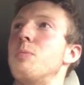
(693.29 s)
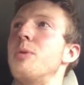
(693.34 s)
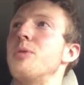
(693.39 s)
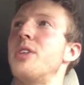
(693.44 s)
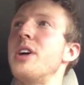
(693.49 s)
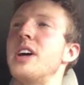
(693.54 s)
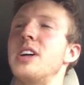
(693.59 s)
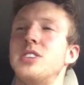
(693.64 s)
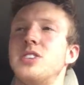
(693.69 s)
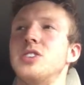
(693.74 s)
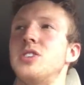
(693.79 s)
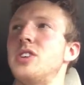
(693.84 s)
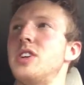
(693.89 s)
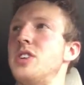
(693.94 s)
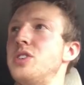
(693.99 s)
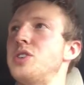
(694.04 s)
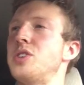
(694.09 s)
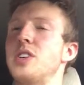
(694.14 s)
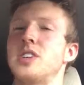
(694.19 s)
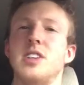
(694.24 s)
But it's just
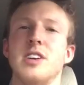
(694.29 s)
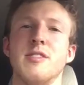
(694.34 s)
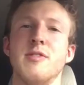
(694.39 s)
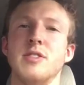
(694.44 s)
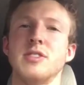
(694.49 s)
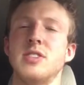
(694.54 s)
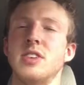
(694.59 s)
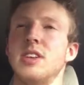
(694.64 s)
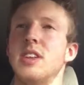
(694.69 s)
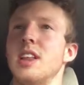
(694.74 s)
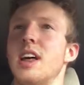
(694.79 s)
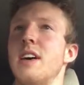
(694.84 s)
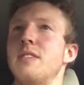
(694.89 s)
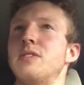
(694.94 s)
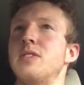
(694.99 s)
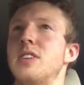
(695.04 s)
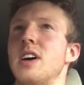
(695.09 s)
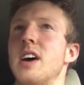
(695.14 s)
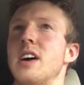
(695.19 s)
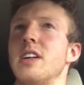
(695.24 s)
a difference in
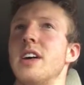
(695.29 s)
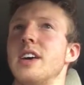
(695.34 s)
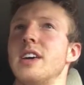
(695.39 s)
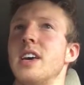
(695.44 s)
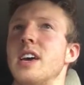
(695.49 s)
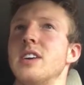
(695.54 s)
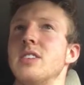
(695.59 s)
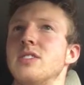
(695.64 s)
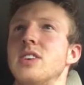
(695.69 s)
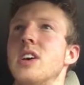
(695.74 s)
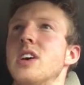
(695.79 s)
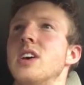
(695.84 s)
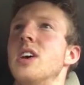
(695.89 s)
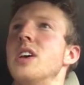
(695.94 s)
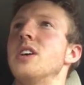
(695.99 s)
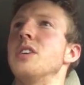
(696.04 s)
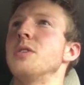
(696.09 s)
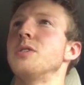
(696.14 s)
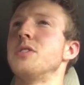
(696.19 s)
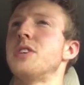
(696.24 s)
lifestyle, I guess.
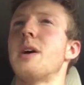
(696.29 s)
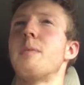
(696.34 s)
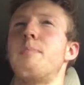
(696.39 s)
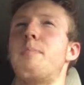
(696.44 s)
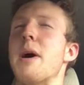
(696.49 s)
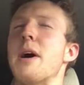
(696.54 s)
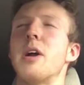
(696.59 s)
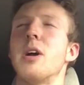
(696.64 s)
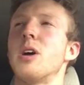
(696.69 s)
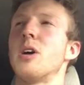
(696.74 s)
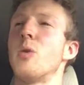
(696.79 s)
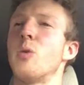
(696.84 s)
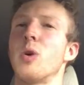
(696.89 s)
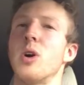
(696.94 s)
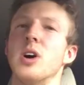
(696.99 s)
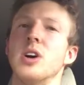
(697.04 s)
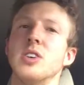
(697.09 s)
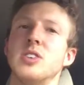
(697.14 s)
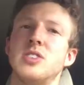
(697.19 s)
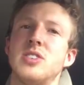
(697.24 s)
So it's not better or
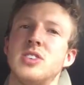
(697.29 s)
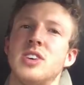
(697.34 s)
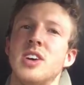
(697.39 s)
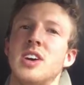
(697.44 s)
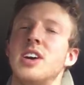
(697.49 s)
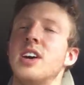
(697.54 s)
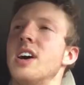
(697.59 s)
worse.